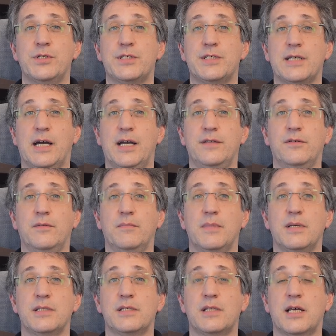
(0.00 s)

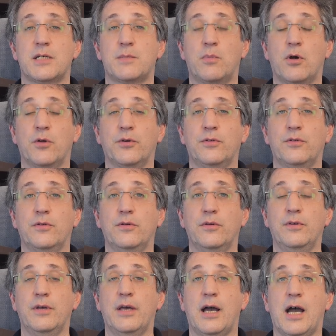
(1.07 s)

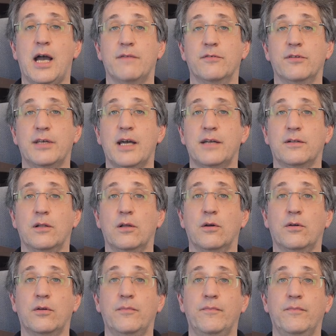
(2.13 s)

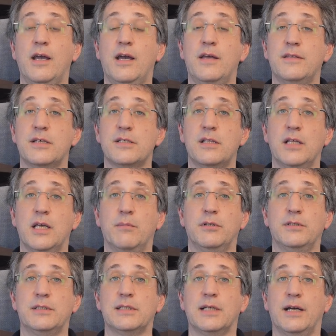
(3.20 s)
site/product-catalog, and there's a label
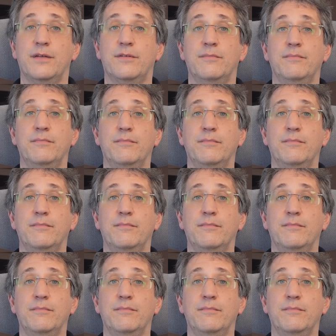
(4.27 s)
inside.